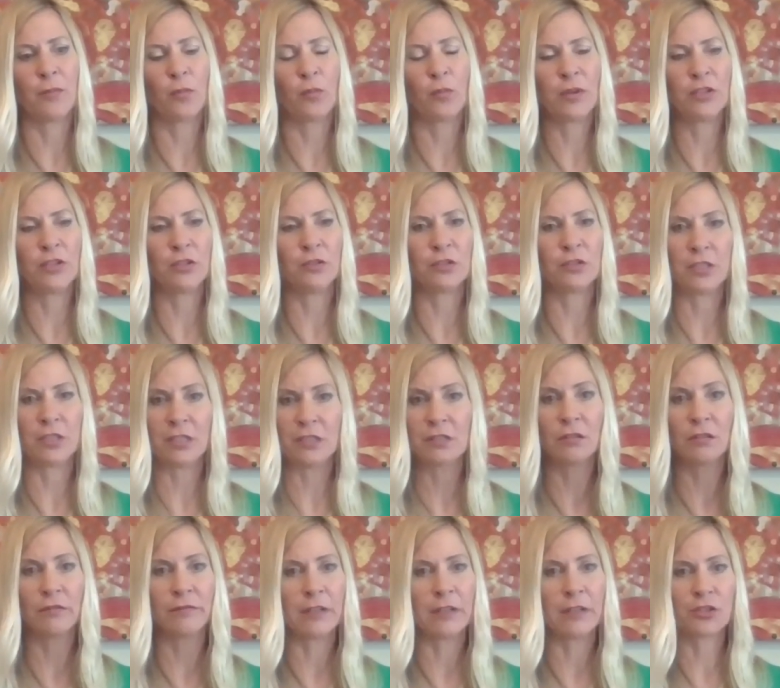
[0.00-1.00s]
We do
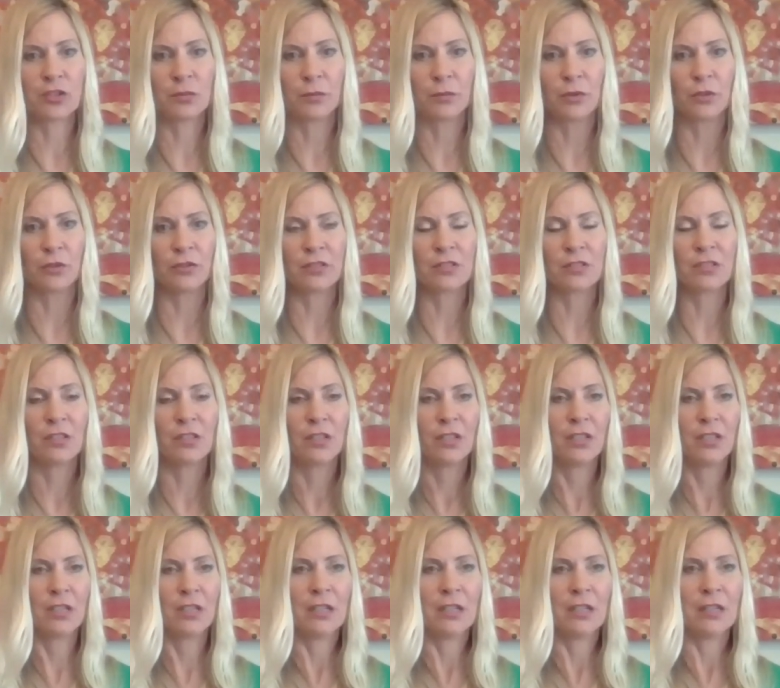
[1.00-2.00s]
seasonal vegetables,
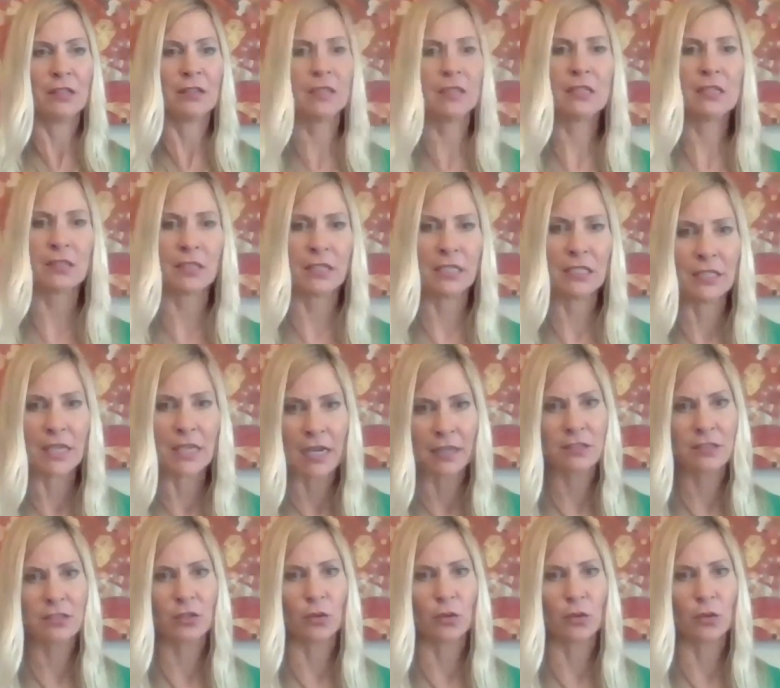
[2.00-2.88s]
things like that.